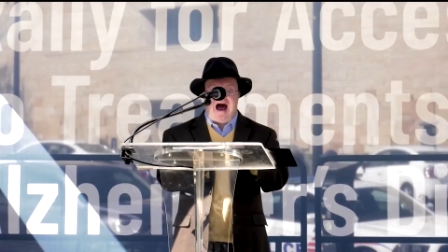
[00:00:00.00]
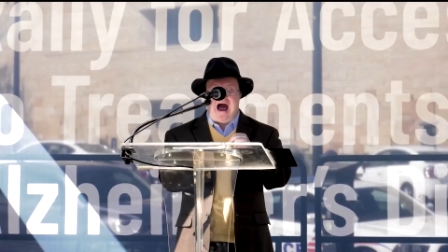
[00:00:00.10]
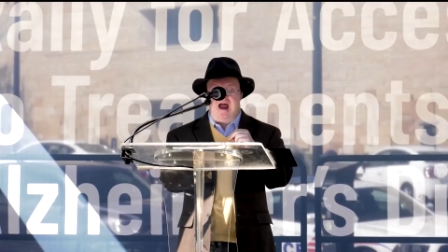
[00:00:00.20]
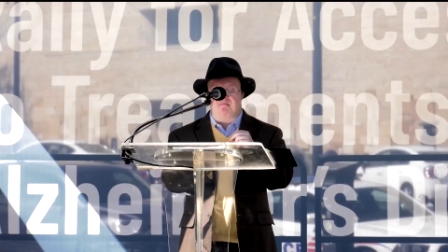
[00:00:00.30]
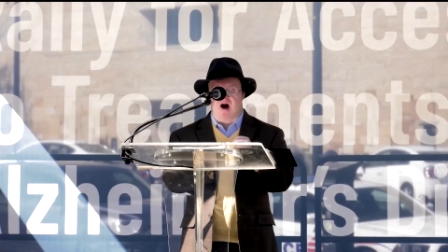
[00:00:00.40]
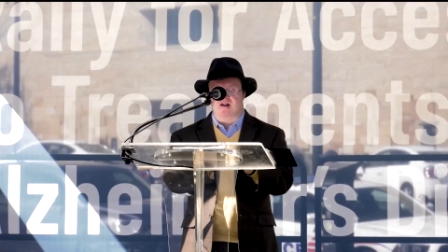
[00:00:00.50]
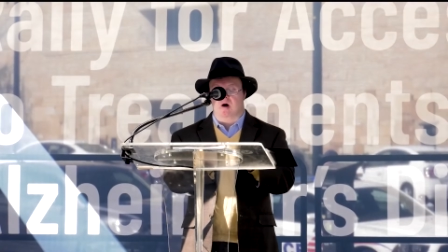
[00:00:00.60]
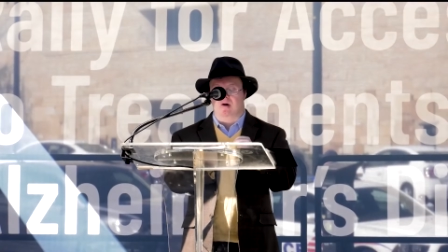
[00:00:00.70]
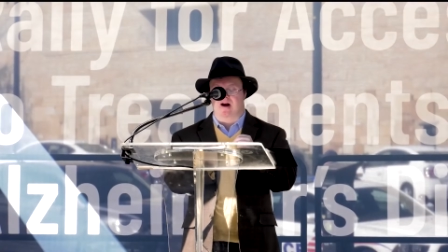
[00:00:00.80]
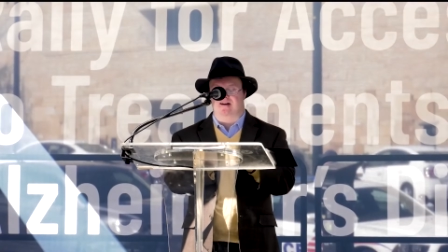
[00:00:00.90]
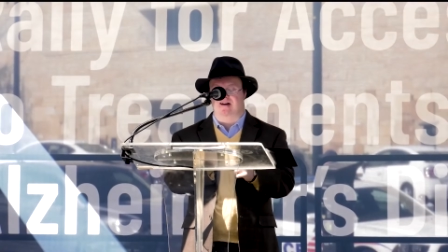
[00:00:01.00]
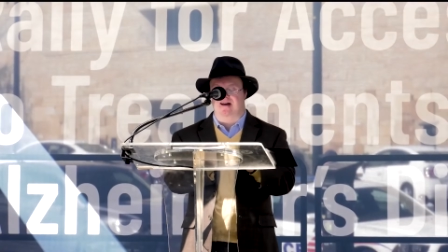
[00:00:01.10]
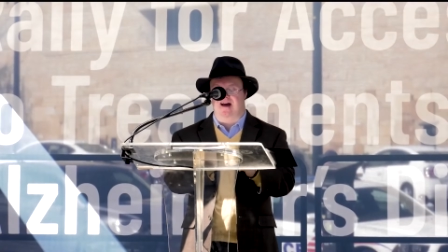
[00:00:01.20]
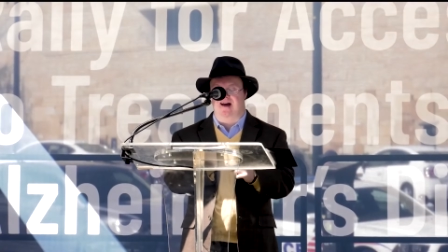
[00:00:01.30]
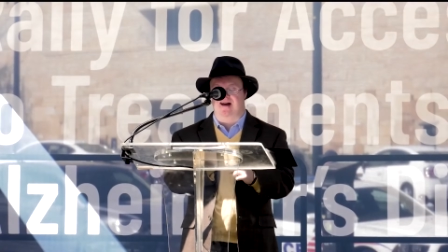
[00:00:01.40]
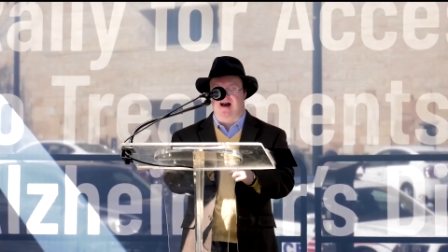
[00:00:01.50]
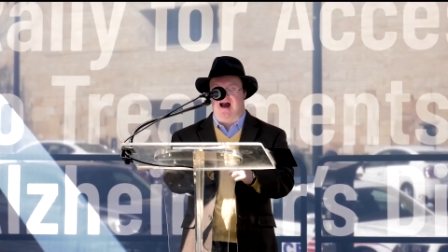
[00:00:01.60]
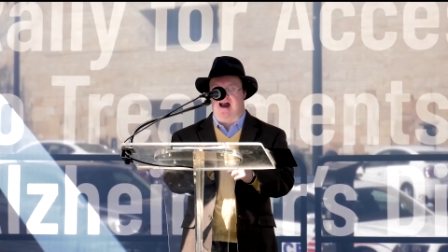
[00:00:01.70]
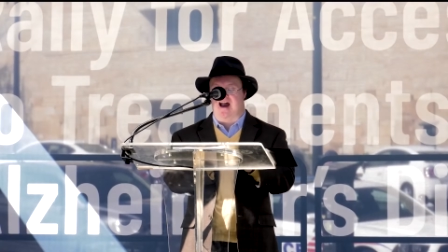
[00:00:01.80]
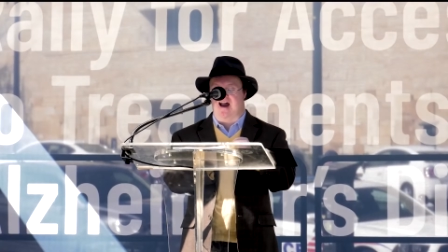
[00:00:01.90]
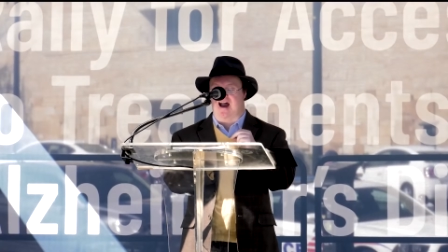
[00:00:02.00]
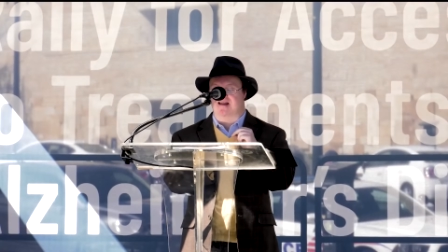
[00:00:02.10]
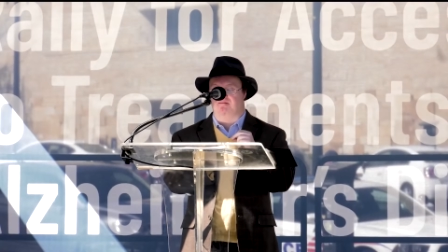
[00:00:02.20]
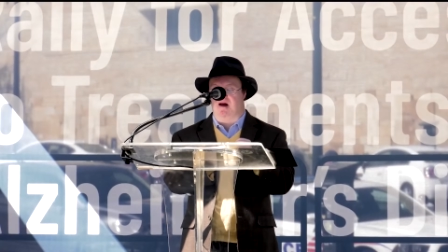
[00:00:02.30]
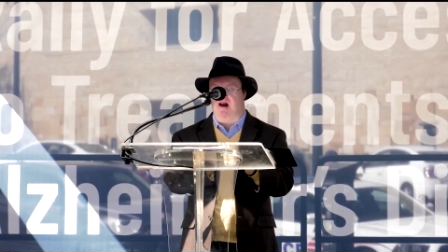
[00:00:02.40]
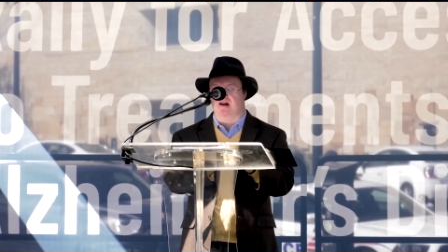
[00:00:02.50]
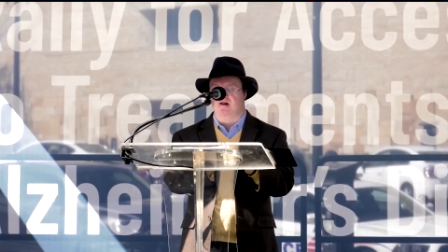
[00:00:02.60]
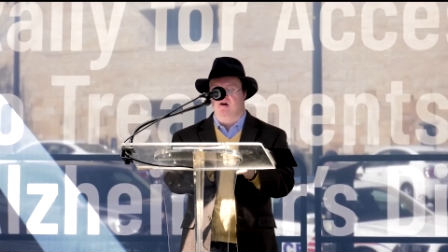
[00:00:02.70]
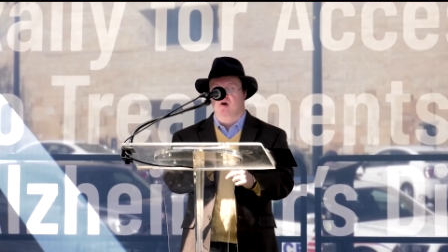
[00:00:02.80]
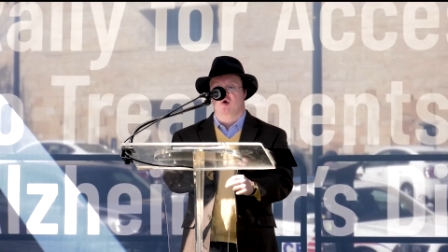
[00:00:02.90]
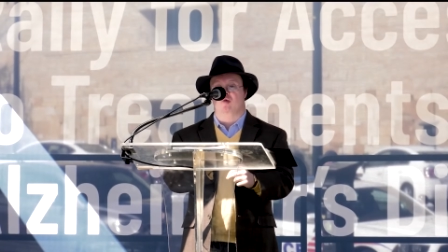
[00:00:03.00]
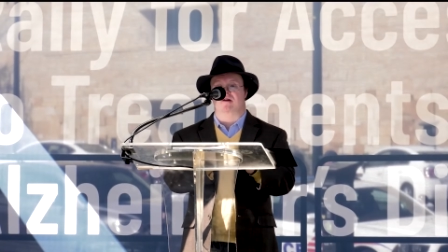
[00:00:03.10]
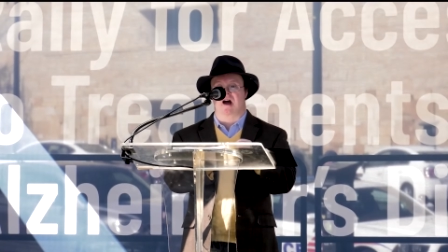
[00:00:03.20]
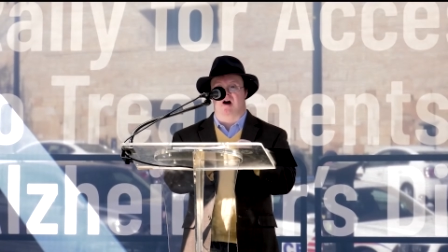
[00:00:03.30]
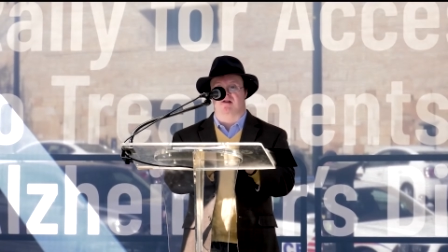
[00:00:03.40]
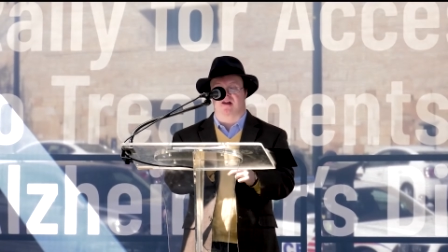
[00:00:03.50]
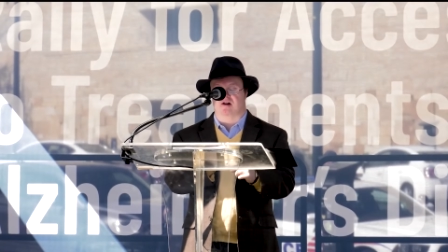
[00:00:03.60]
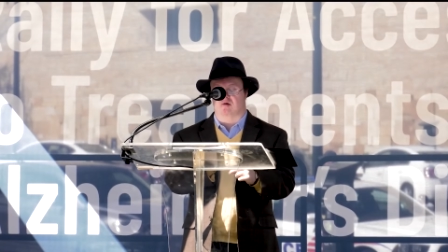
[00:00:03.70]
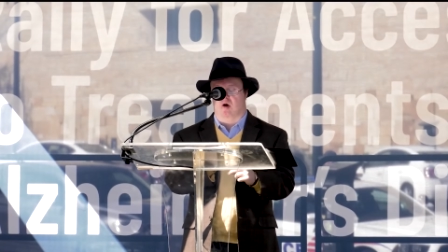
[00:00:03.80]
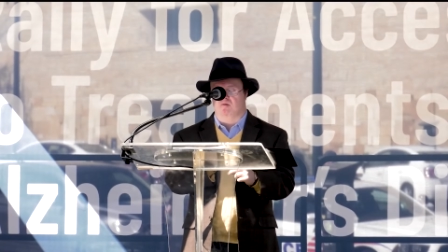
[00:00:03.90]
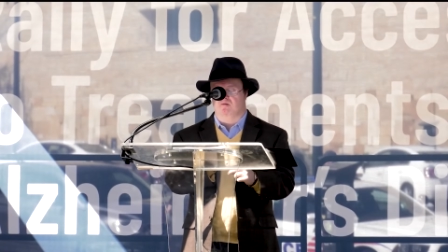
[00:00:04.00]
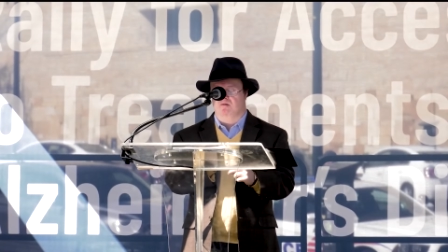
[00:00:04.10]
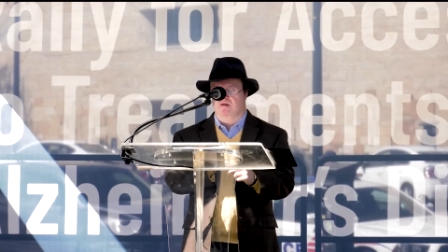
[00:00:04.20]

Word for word: I am also here today as a man with Down syndrome.